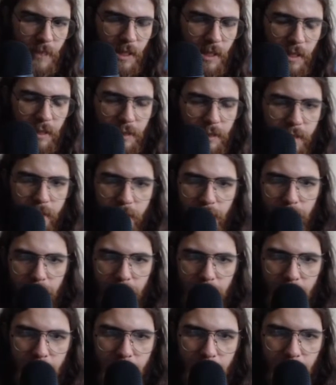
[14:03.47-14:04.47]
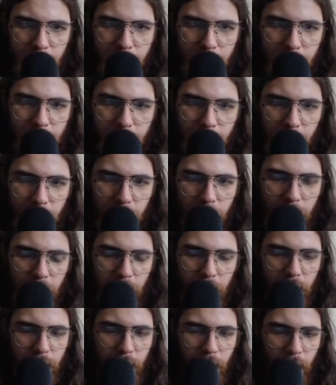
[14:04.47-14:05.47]
I'm still
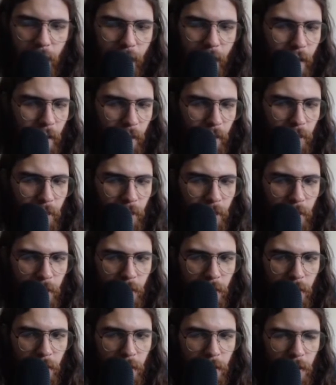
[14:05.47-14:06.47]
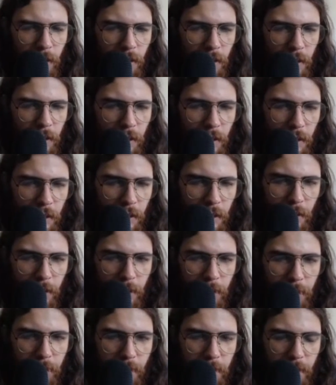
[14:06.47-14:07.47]
figuring that out,
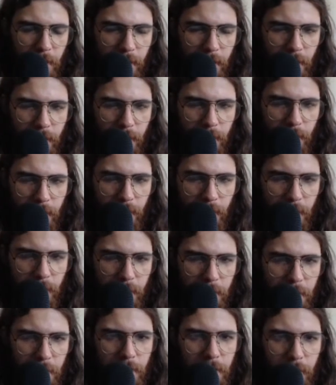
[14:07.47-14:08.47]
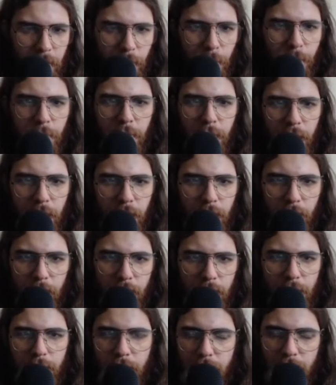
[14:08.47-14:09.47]
but it could be
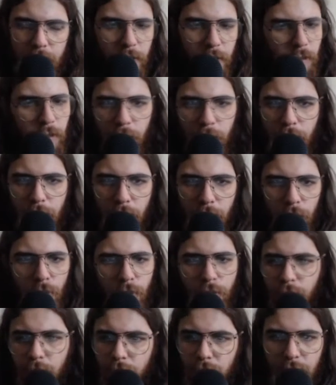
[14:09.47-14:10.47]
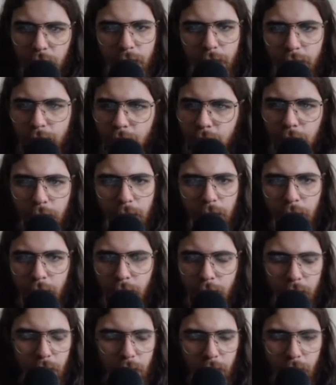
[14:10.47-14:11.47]
this whole thing
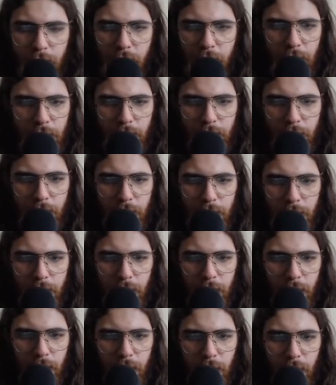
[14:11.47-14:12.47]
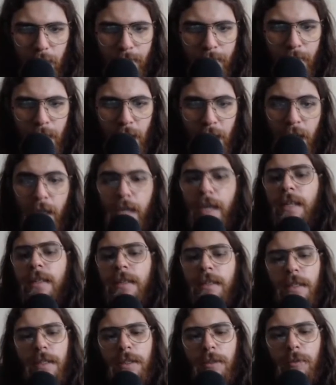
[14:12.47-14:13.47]
is connected somehow. And
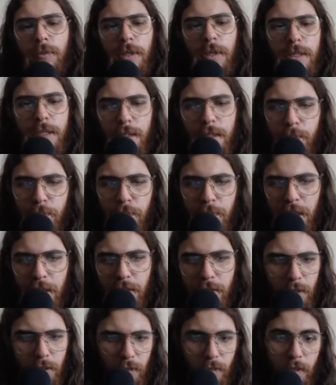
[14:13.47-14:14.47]
the other one is Mitchell.